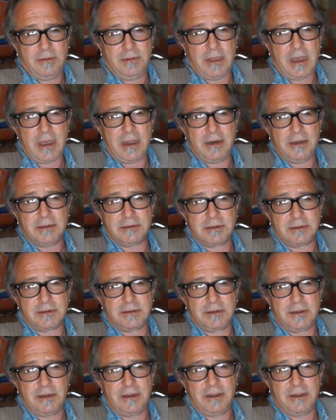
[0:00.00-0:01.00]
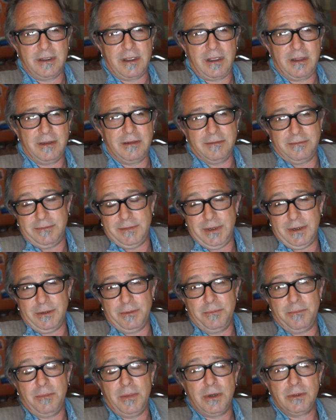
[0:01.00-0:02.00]
that is, and
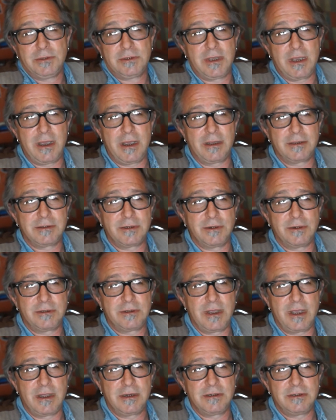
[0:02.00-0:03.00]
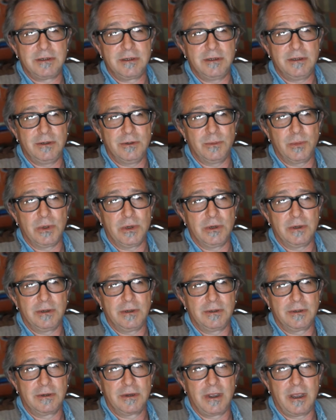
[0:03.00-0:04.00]
most gags are attached to humor,
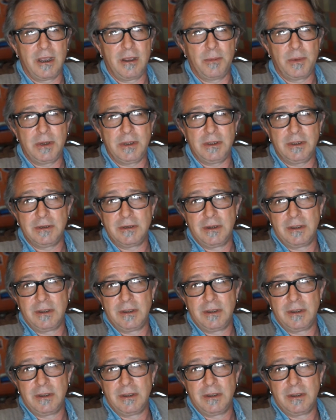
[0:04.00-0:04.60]
comedy.